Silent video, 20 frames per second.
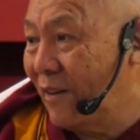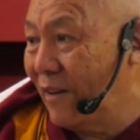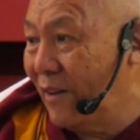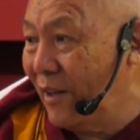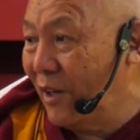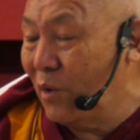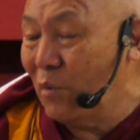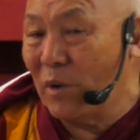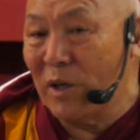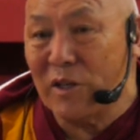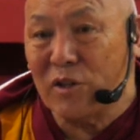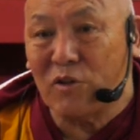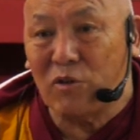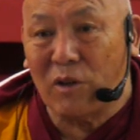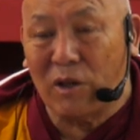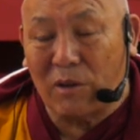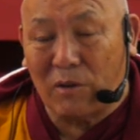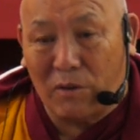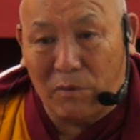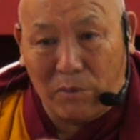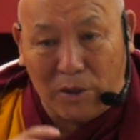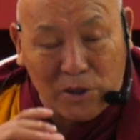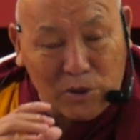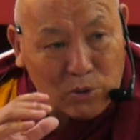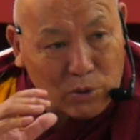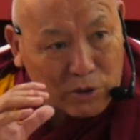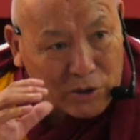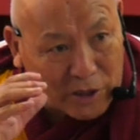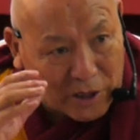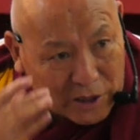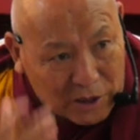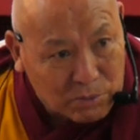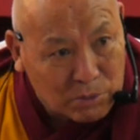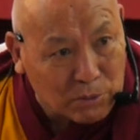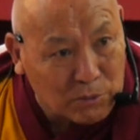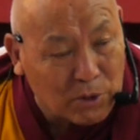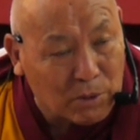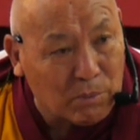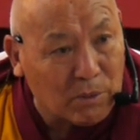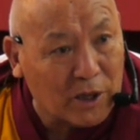And once you
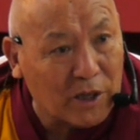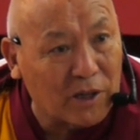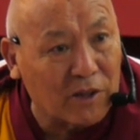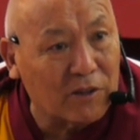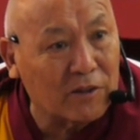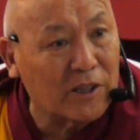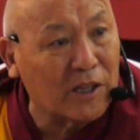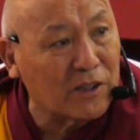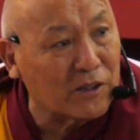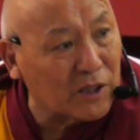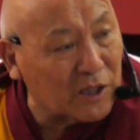transform the mind, that